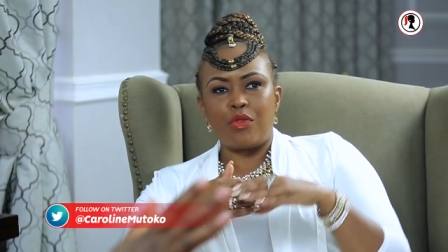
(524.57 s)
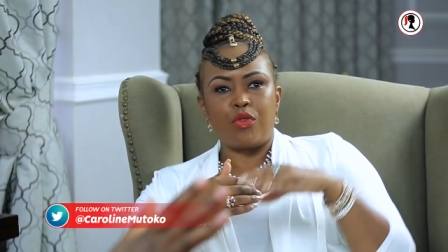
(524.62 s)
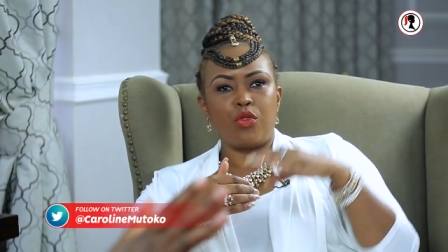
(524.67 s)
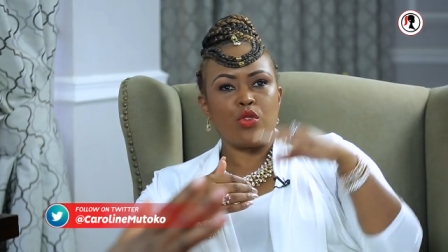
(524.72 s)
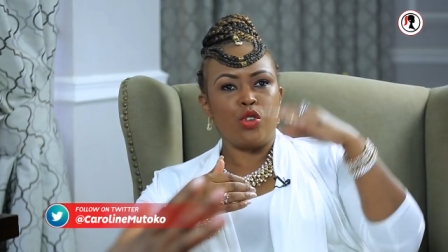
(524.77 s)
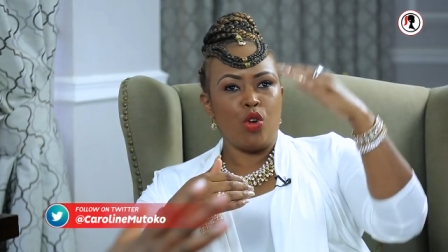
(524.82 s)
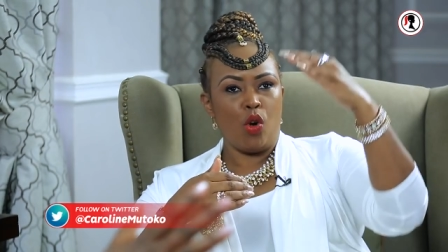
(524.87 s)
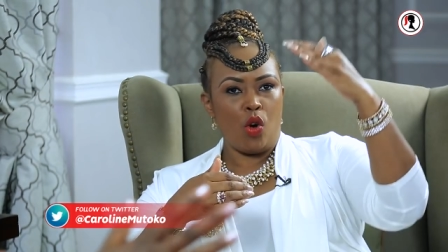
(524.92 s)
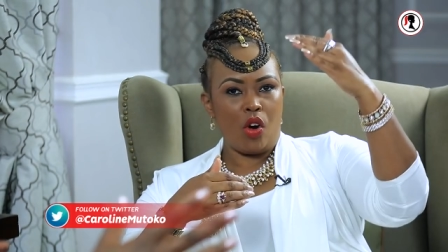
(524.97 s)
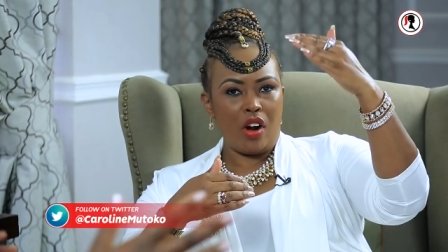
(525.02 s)
if
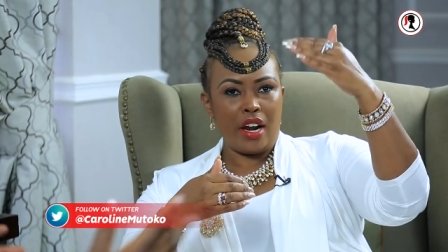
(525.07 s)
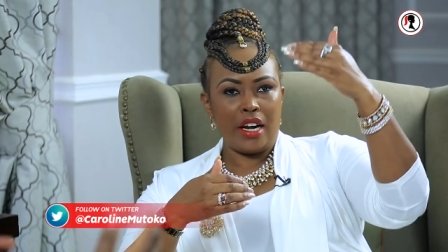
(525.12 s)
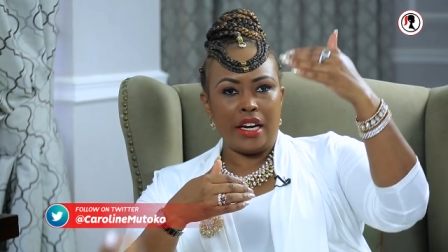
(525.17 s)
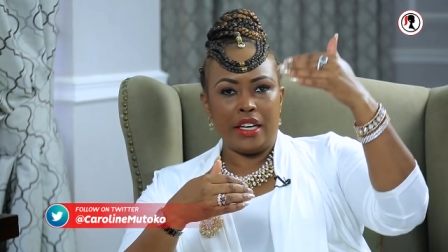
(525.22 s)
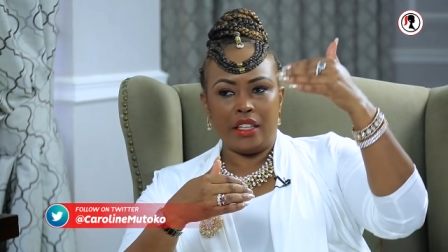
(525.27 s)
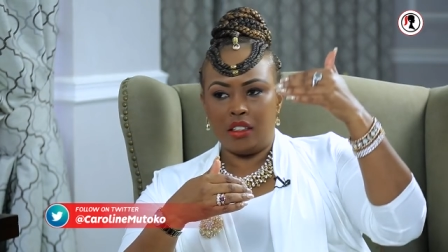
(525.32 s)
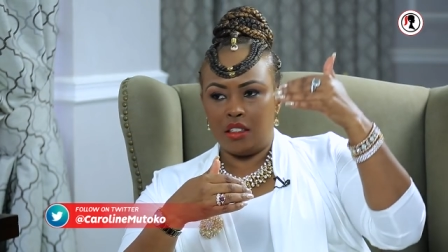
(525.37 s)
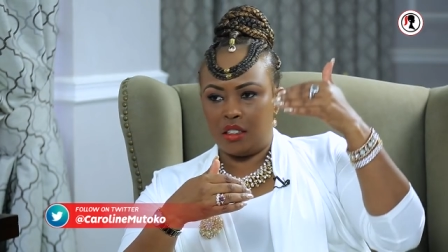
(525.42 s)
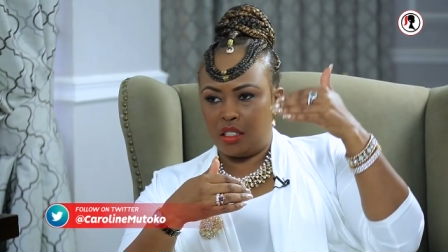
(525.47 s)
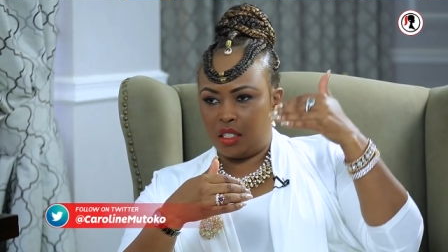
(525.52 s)
you're a
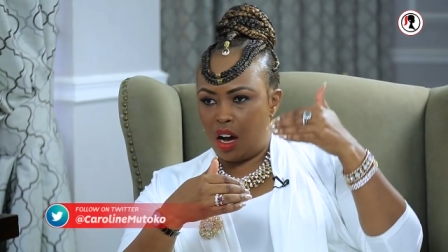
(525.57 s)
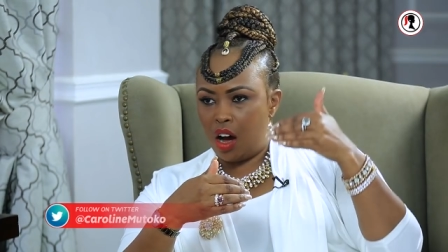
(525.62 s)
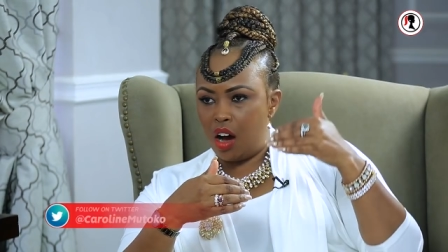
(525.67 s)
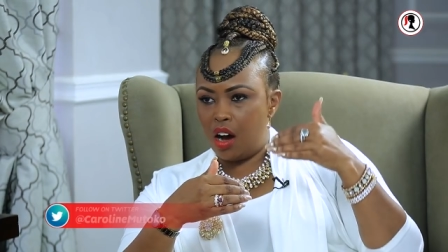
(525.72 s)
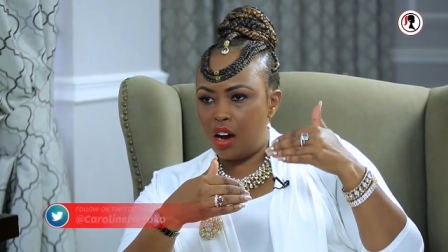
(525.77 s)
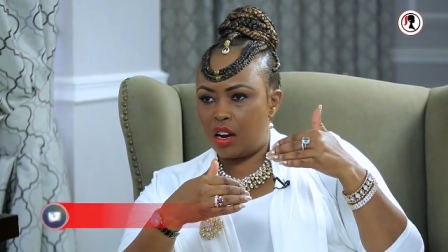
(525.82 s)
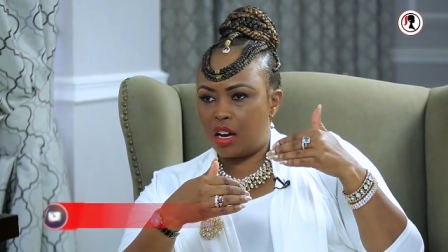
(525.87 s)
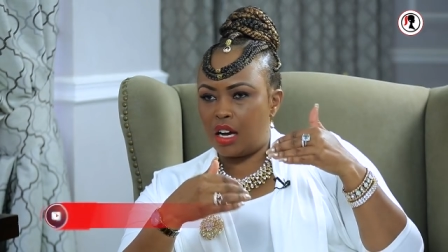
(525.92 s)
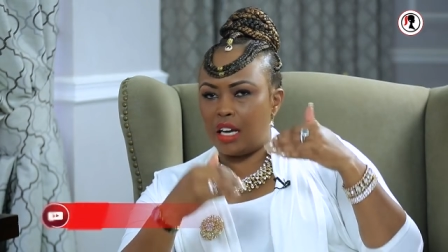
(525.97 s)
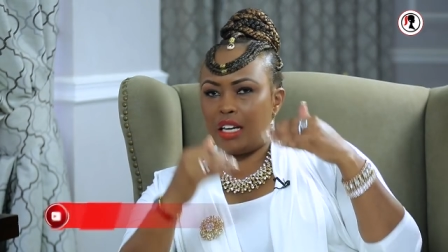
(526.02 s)
little
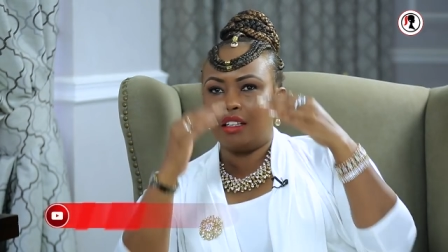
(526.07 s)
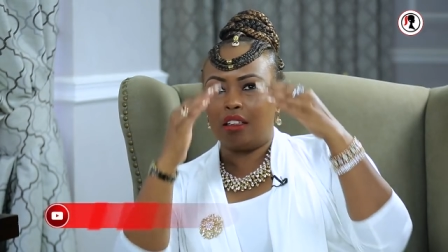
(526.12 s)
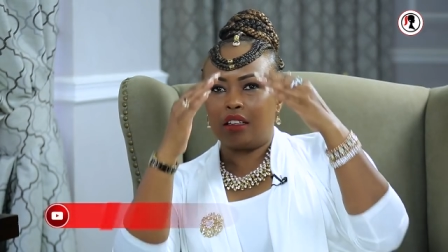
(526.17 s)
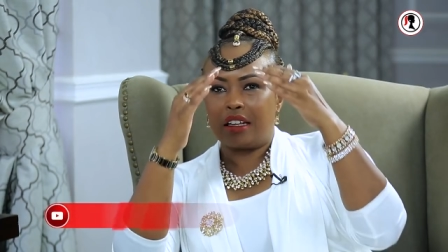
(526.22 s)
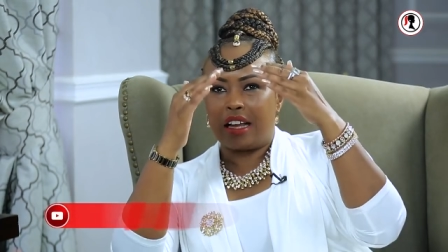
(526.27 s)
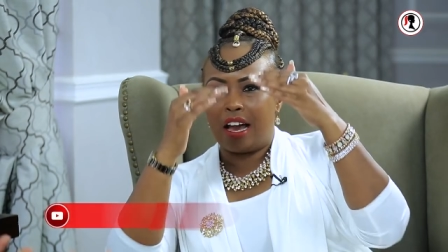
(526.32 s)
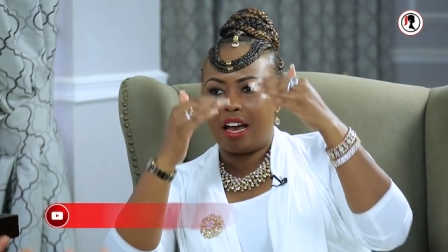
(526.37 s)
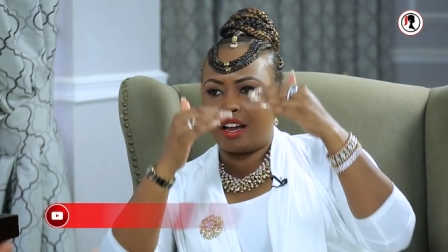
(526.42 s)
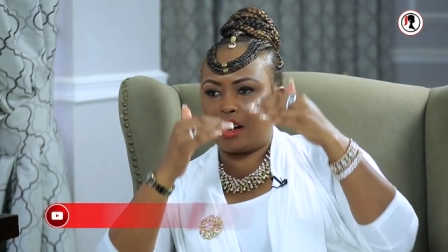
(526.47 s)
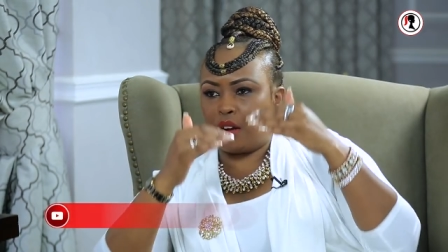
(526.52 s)
dark, a little
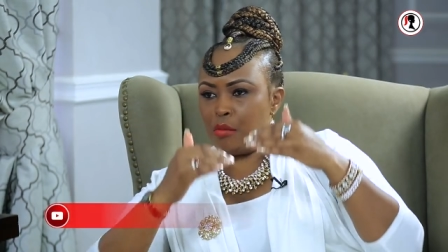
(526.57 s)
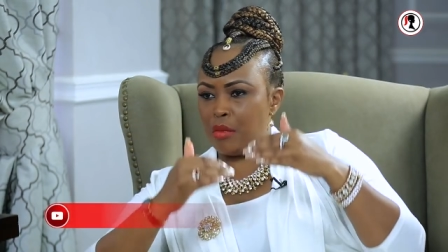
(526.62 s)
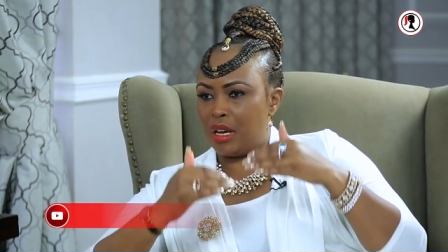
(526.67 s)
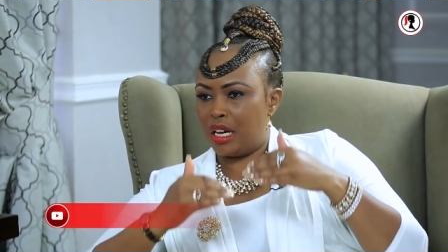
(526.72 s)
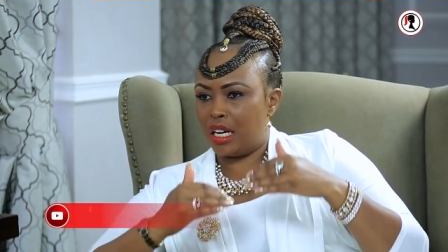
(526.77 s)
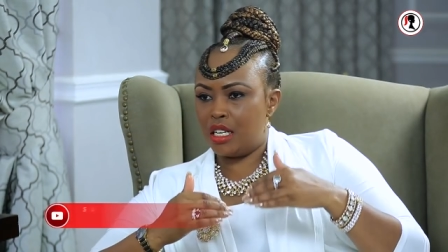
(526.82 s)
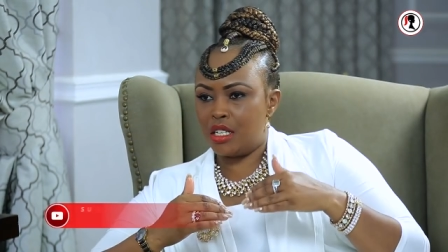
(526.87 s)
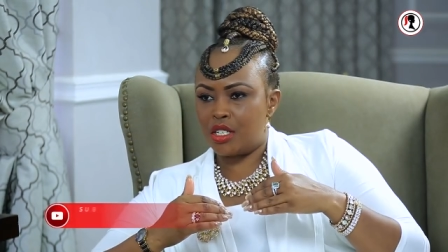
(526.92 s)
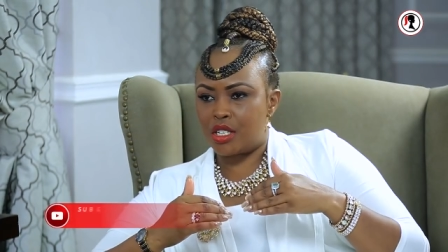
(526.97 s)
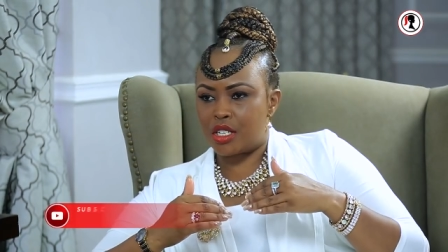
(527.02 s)

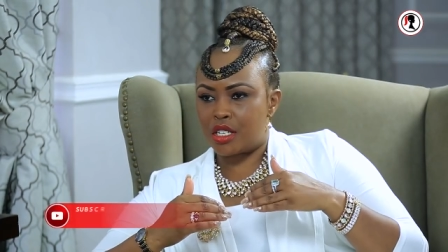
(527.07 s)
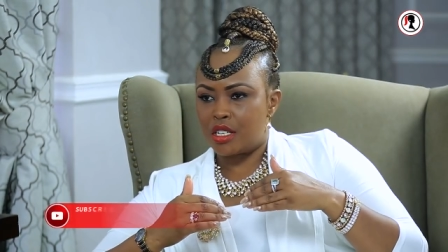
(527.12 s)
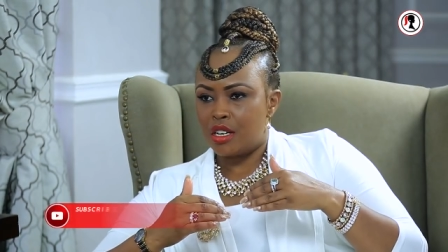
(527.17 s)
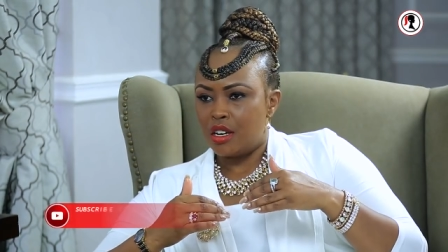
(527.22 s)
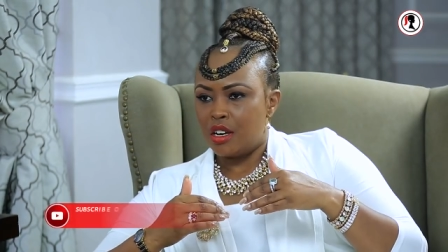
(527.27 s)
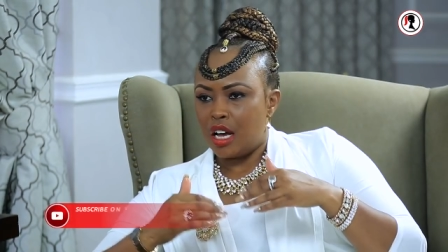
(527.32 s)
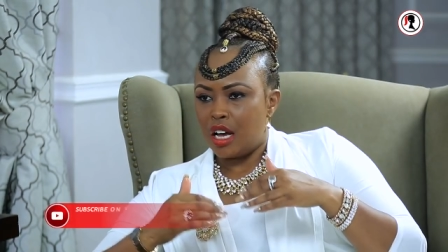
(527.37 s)
caramelish,